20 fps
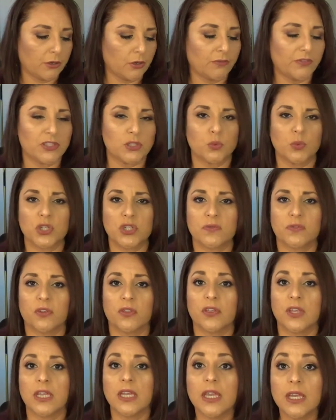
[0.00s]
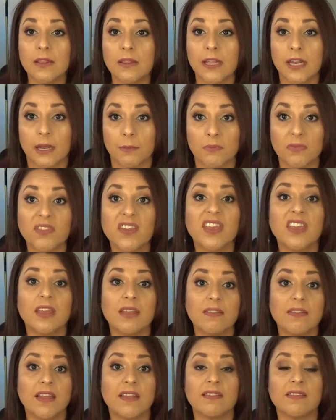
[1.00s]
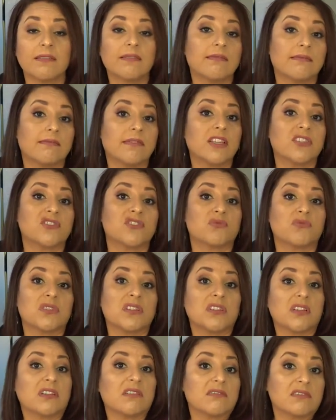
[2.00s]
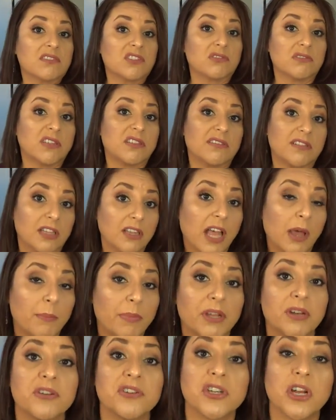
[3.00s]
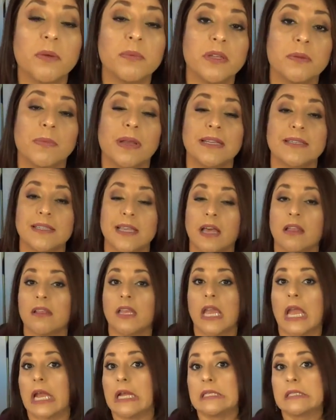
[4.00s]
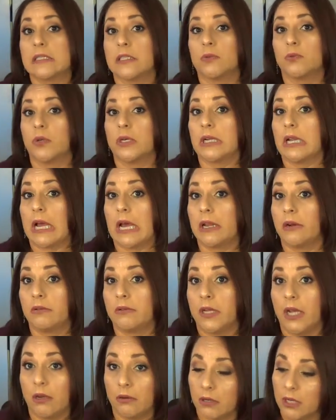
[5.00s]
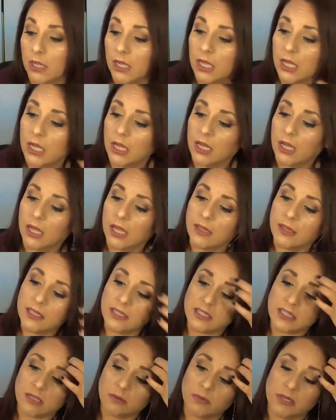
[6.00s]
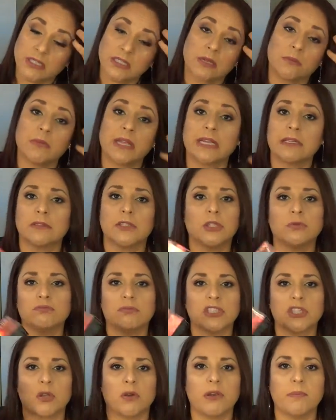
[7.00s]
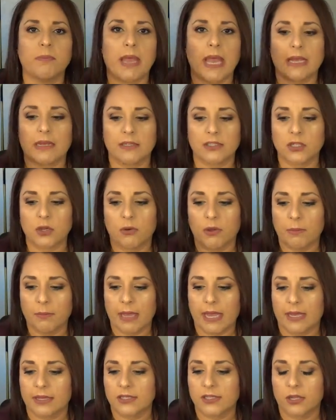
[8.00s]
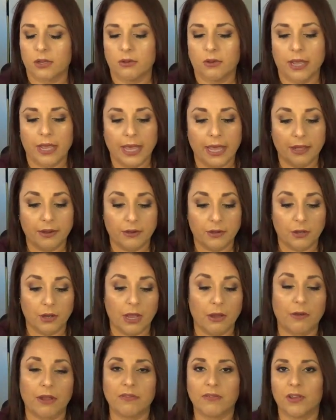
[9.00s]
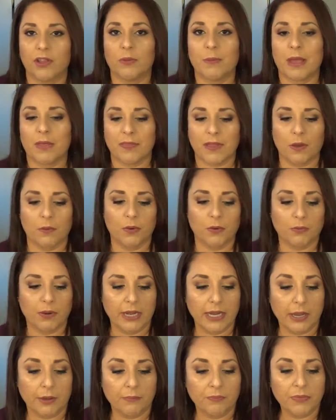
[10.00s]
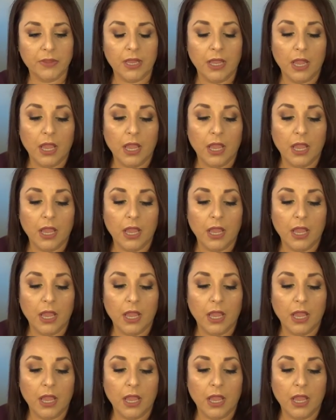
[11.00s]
don't know if it's wishful thinking that I'm thinking that it's really doing a lot better job than my Sally Hansen one. I don't know. And then some days I'm like, nope, it's going back, it's going back. So I don't know how I feel about that one right now.